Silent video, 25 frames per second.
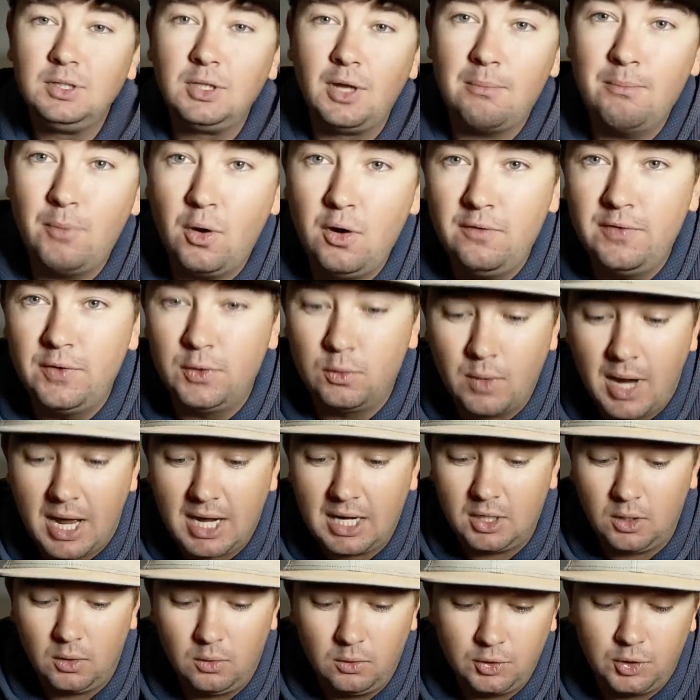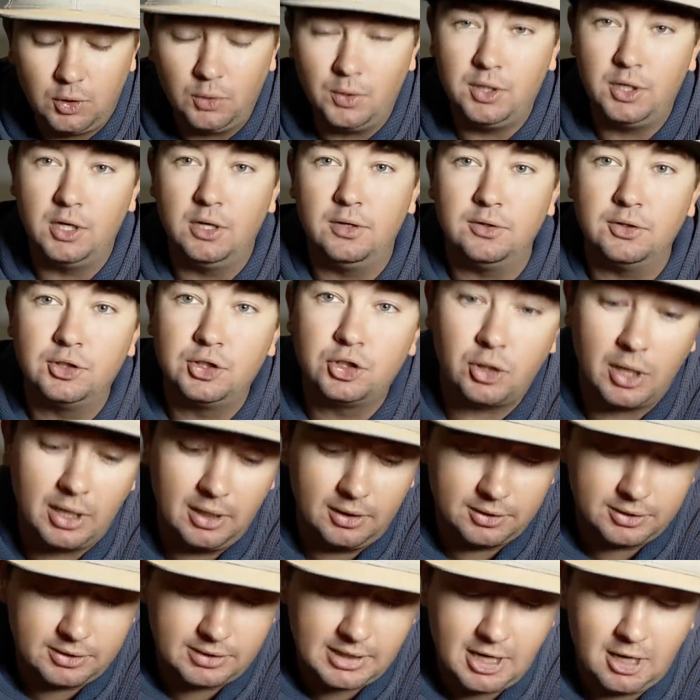Moving right along to another
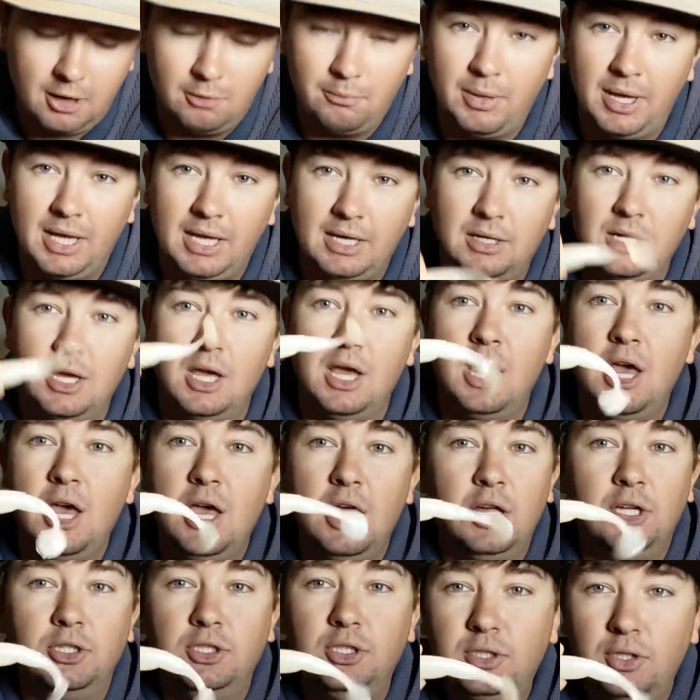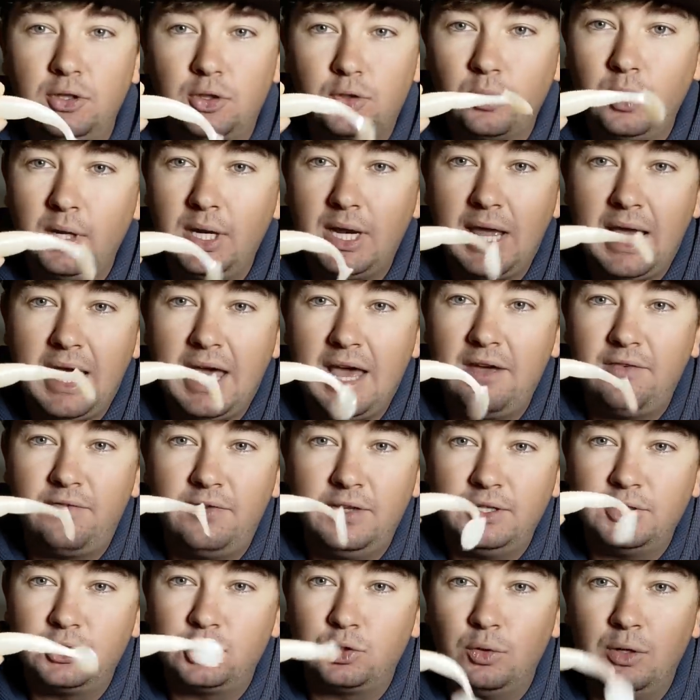trailer style bait, just a
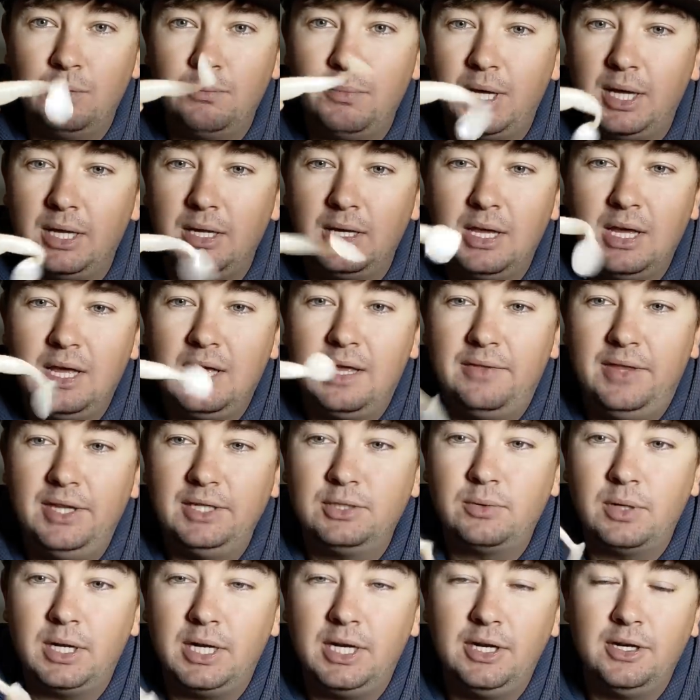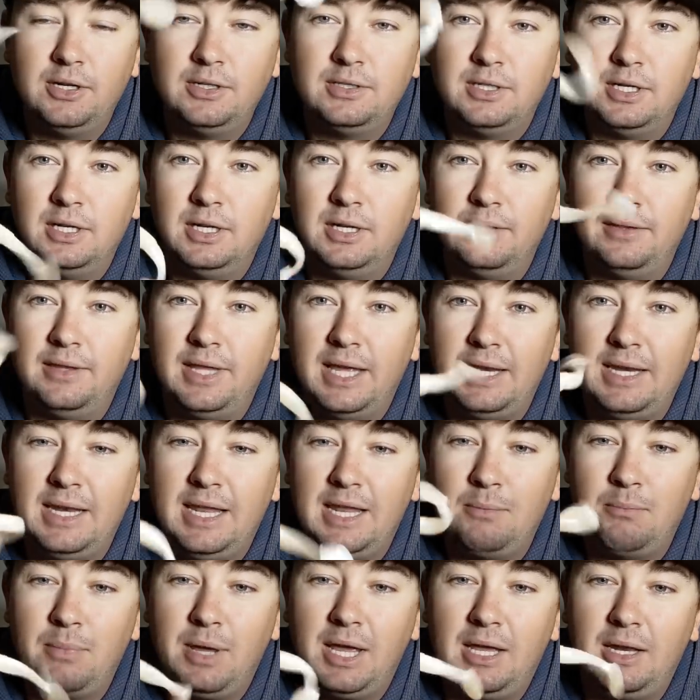3.5-inch swim bait. This right here is that
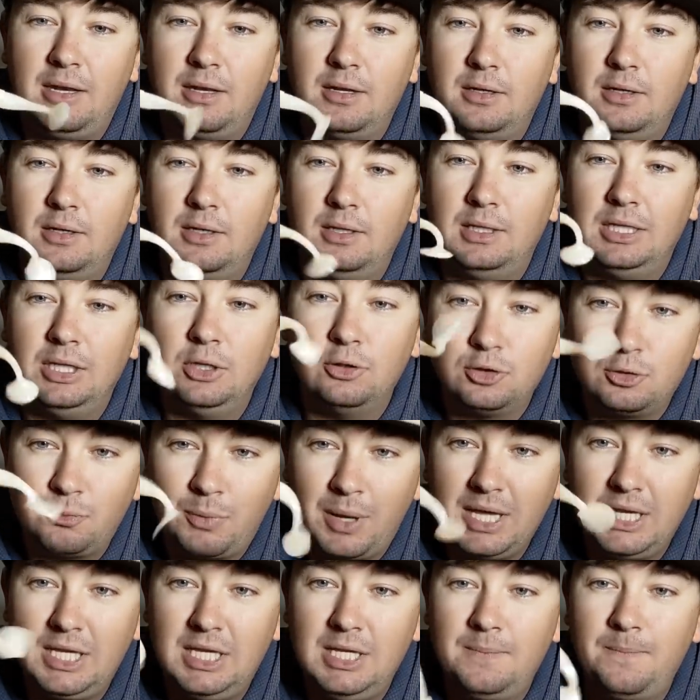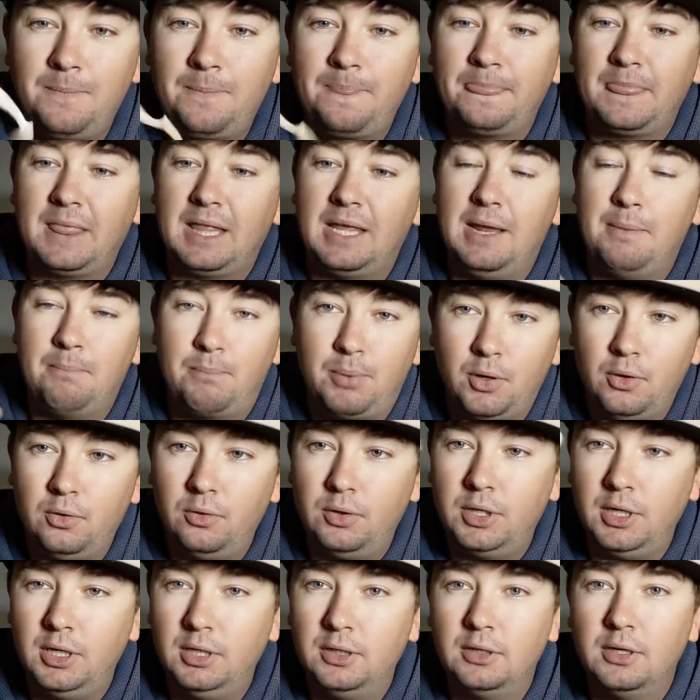net bait, Little Spanky in pearl
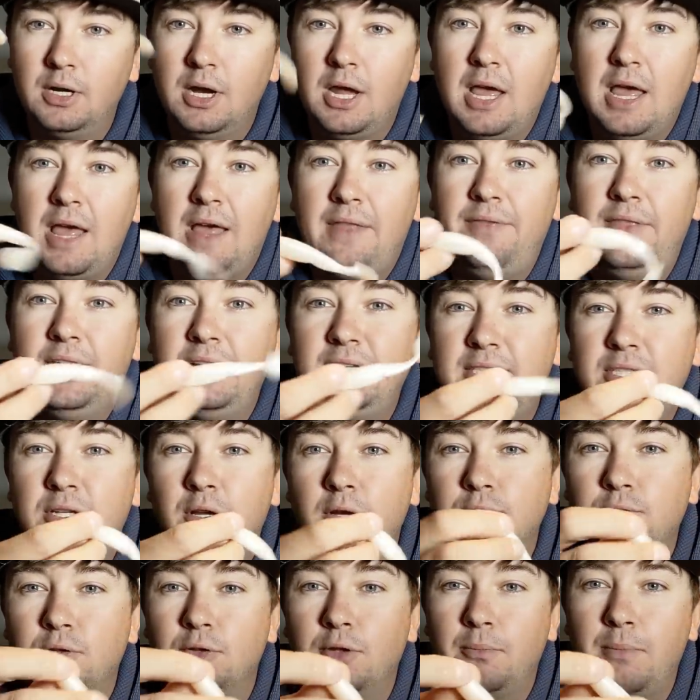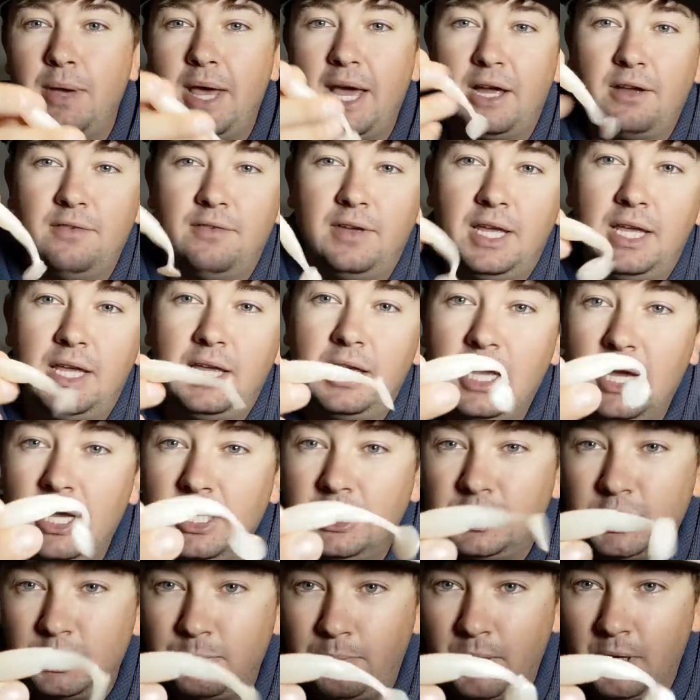color. This goes on the back of a
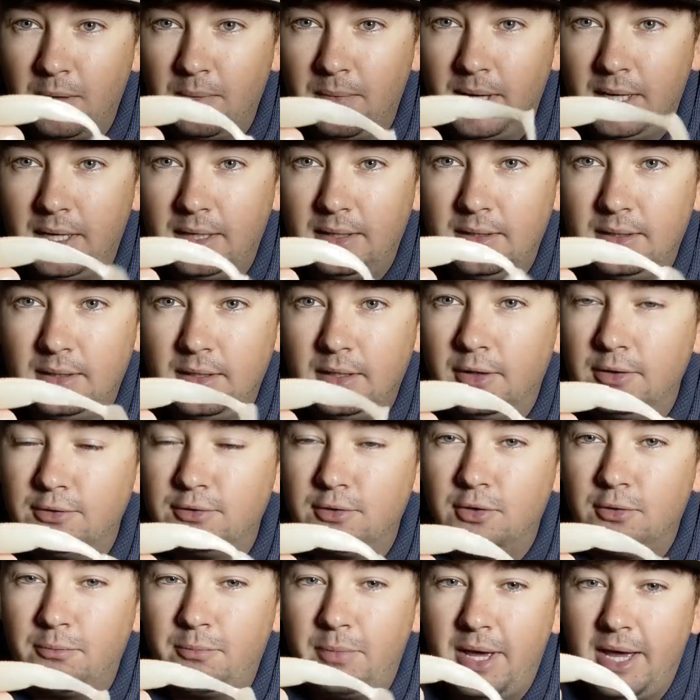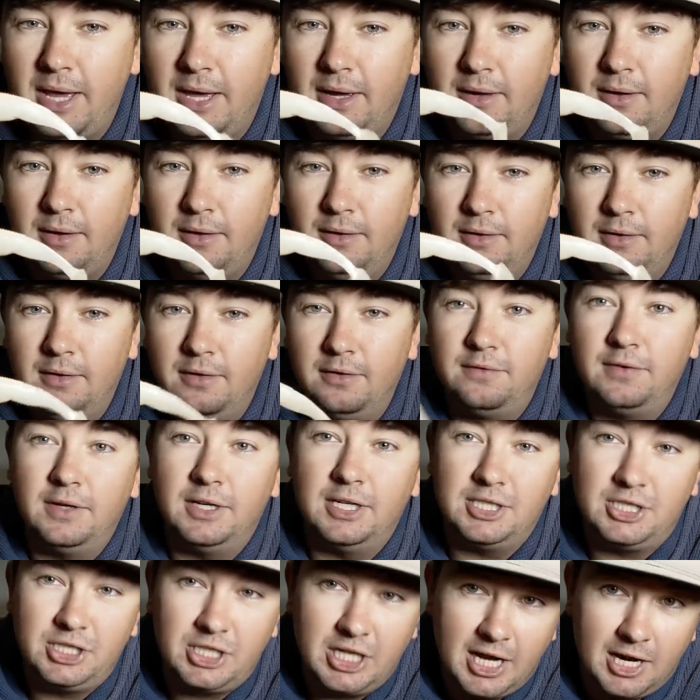spinner bait. Goes on the back of a
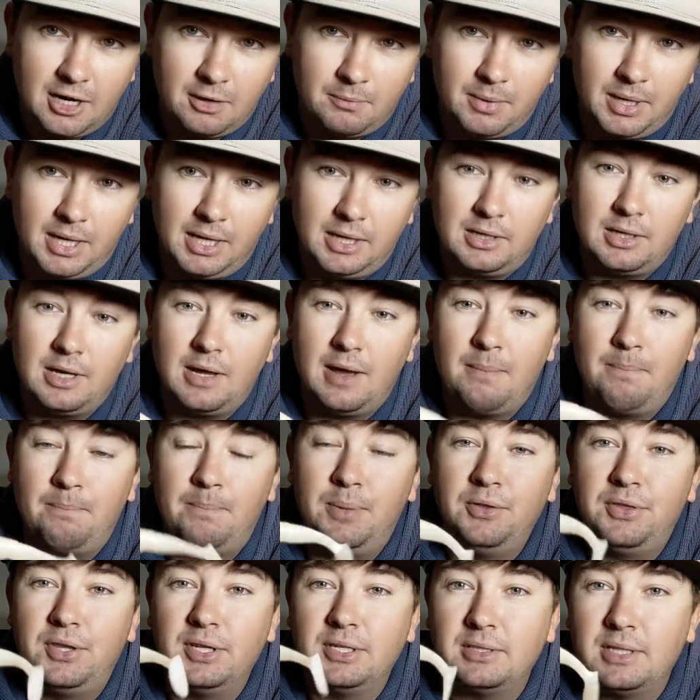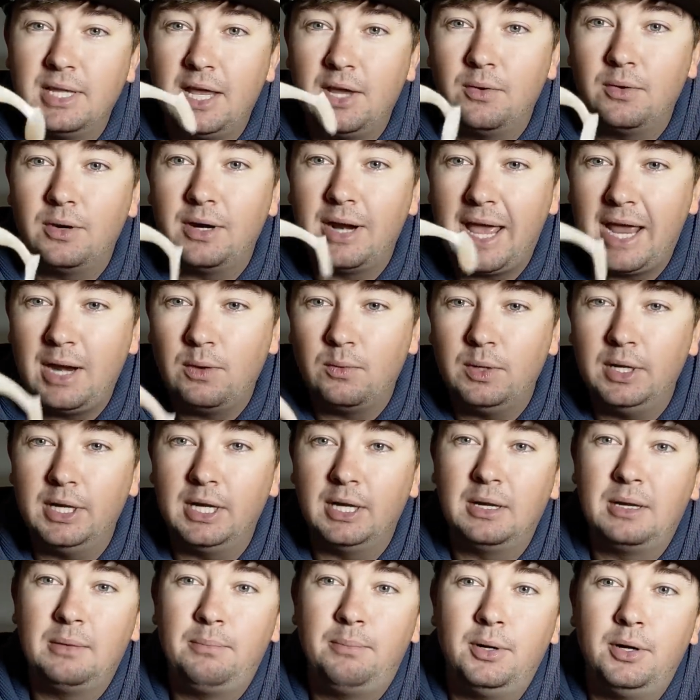chatterbait. Put this thing on an A rig.